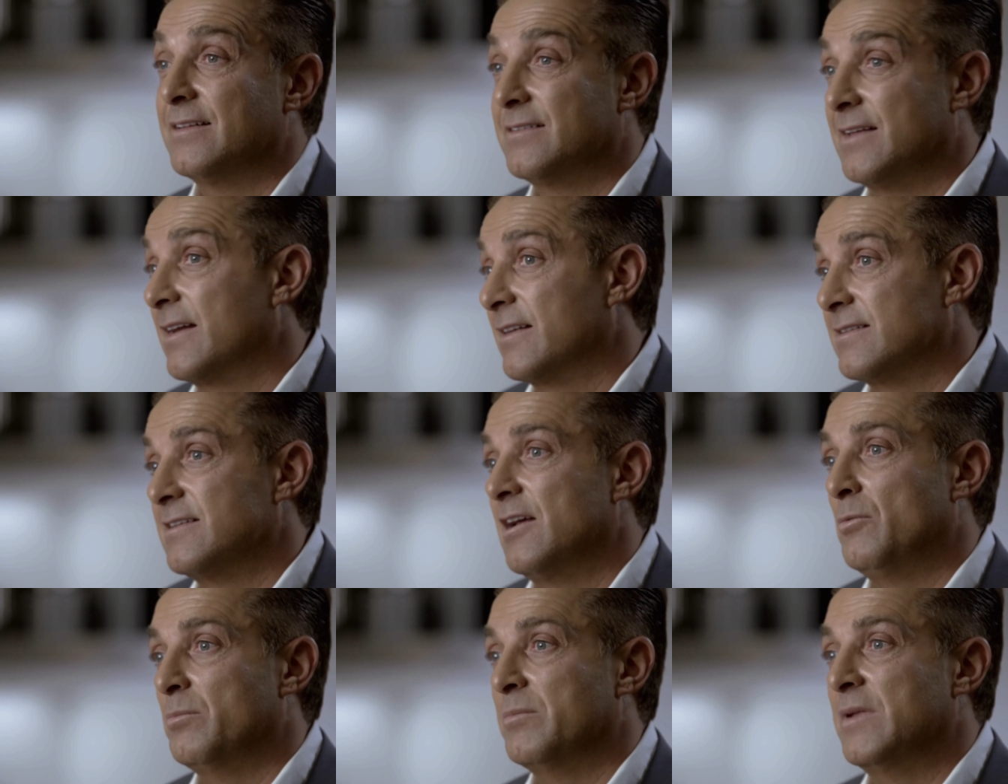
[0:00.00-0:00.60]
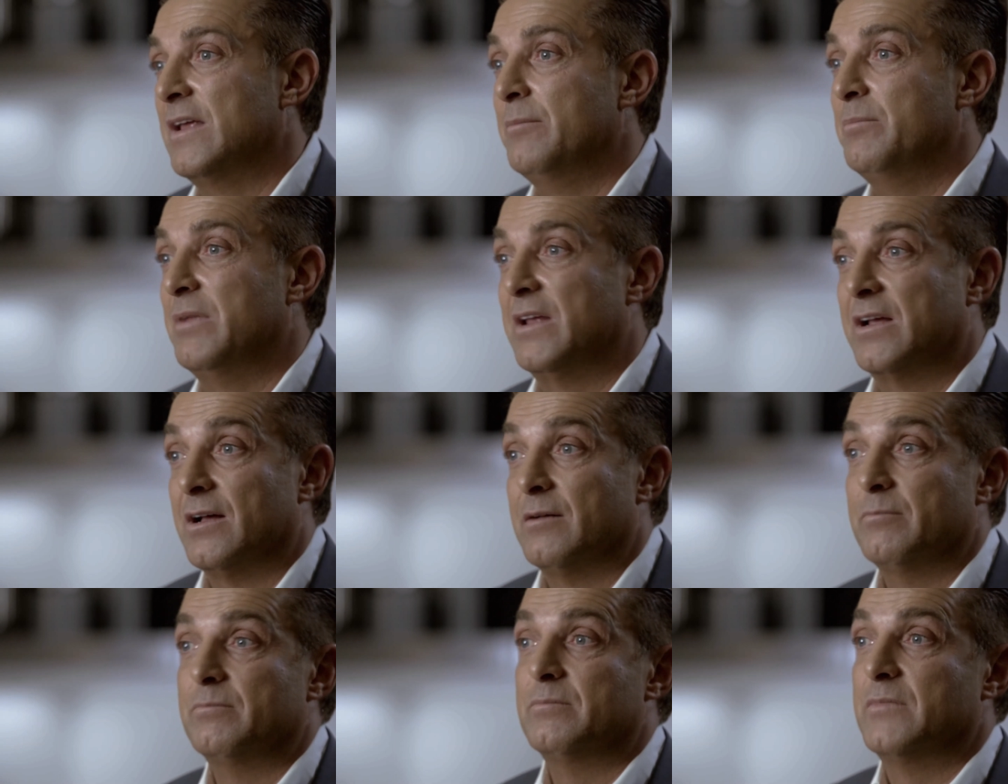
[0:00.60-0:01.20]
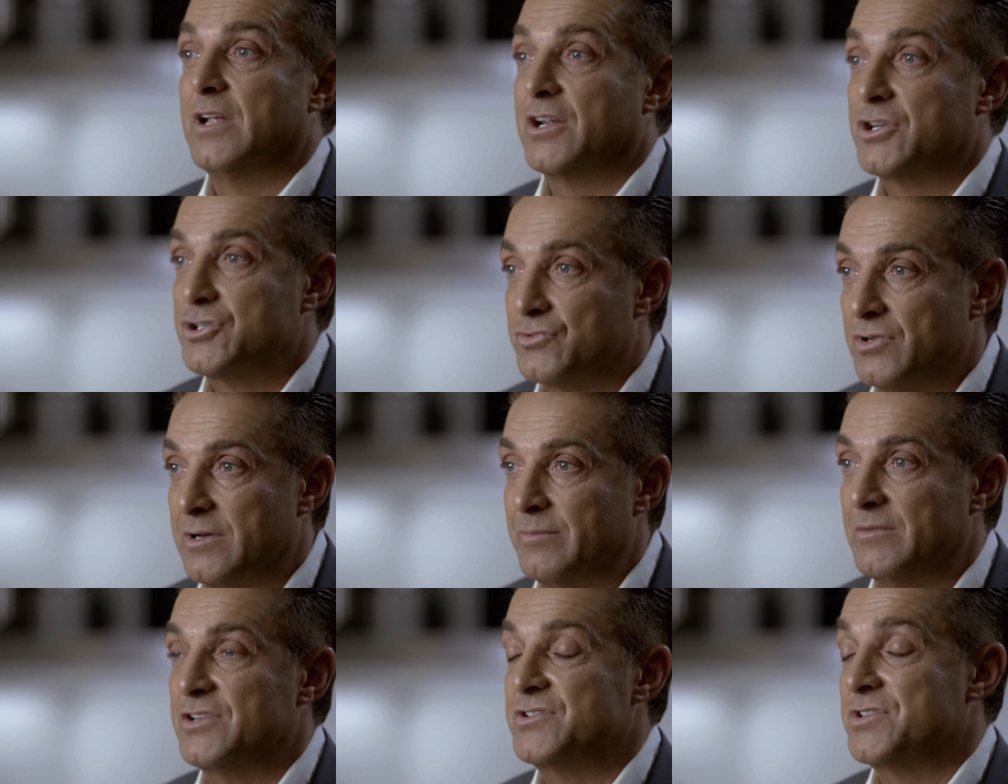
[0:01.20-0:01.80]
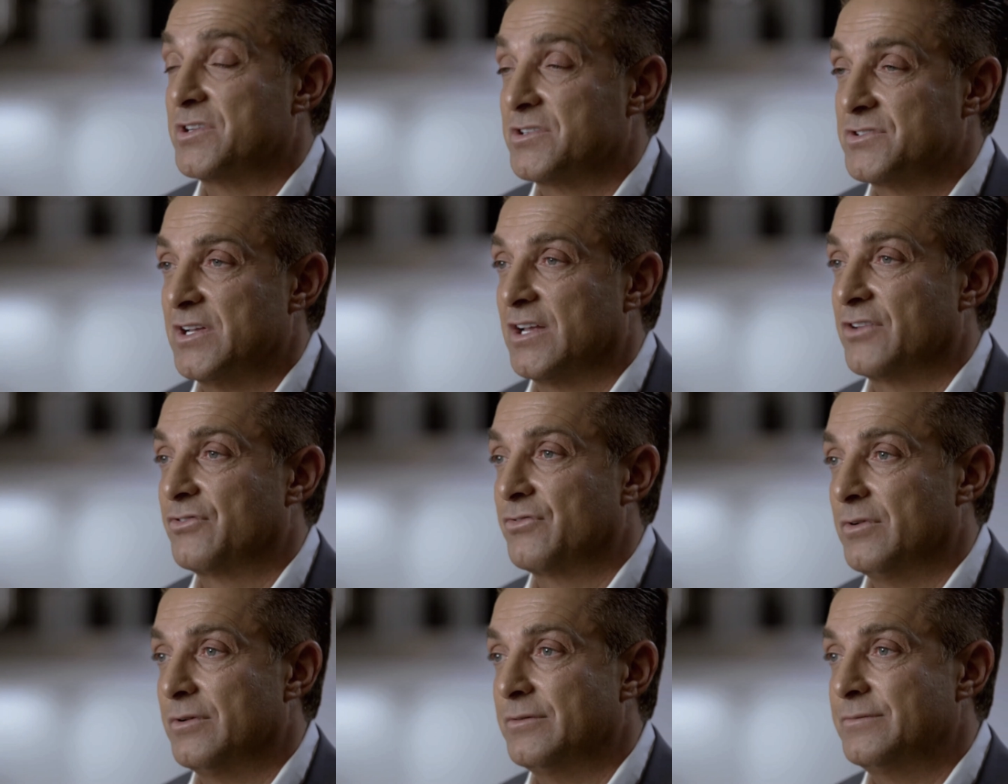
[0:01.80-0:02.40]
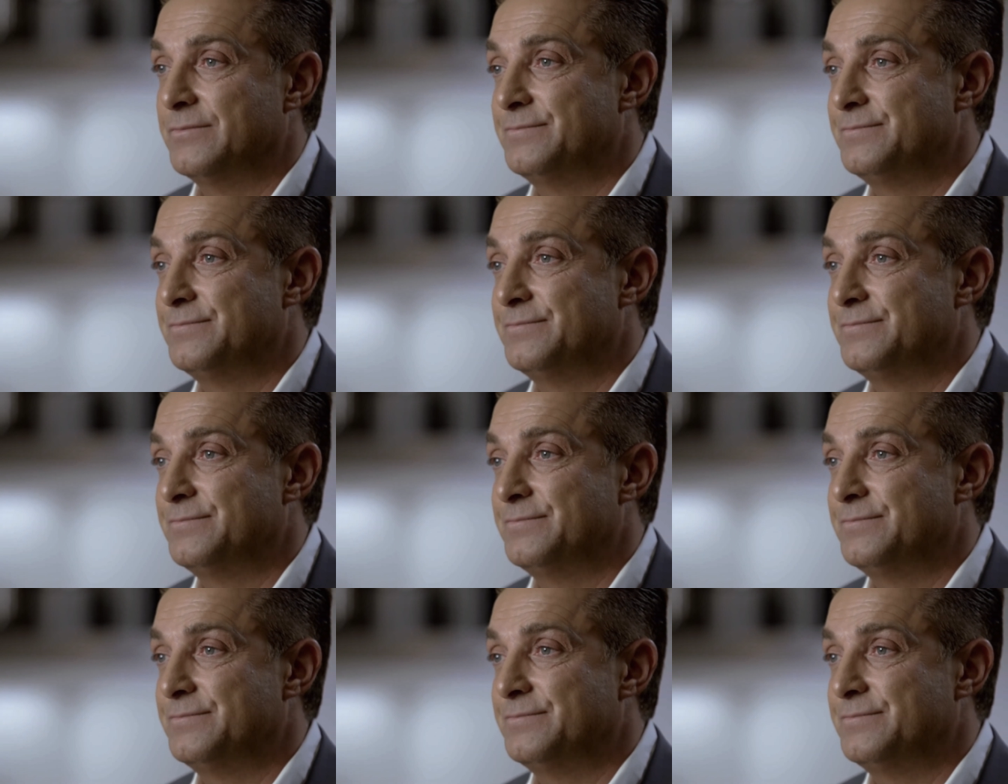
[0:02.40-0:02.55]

that, that has helped me become extremely successful.